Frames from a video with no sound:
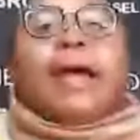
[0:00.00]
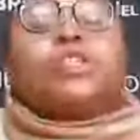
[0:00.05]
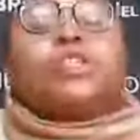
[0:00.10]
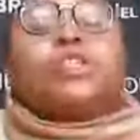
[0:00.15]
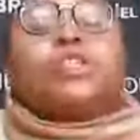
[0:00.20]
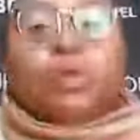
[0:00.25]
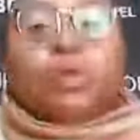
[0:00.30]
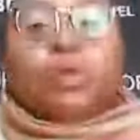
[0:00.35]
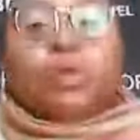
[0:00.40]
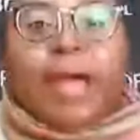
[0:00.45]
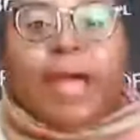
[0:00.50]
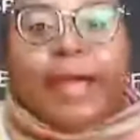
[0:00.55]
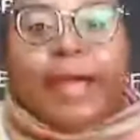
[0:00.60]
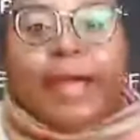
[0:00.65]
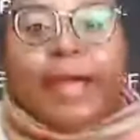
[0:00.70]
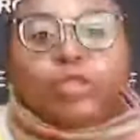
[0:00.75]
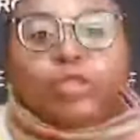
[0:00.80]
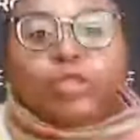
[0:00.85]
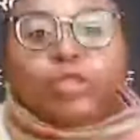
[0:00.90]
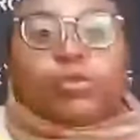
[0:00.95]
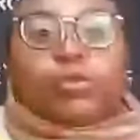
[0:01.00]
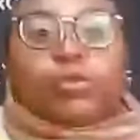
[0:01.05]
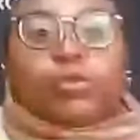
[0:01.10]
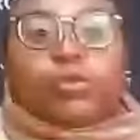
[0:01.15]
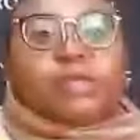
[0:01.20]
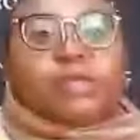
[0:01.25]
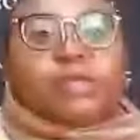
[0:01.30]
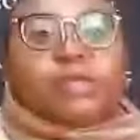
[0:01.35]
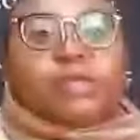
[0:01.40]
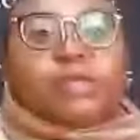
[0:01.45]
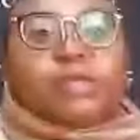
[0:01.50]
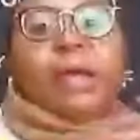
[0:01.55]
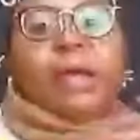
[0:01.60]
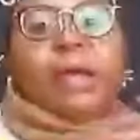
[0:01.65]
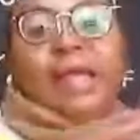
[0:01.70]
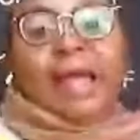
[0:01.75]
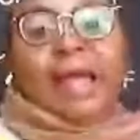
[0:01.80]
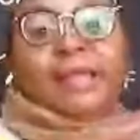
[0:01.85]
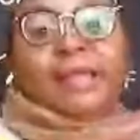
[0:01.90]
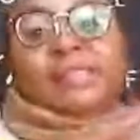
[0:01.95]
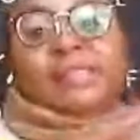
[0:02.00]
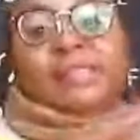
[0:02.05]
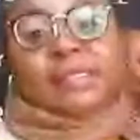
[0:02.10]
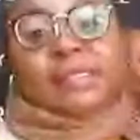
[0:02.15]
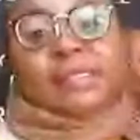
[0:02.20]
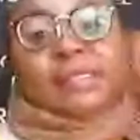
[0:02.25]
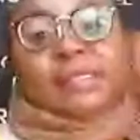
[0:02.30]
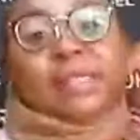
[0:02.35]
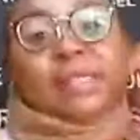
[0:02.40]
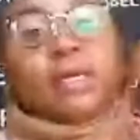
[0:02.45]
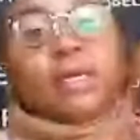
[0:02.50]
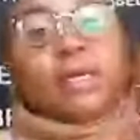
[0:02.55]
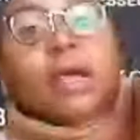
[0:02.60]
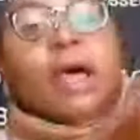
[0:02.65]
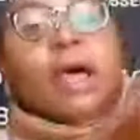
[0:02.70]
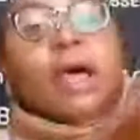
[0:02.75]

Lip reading: sorry, I had to do that. I sensed that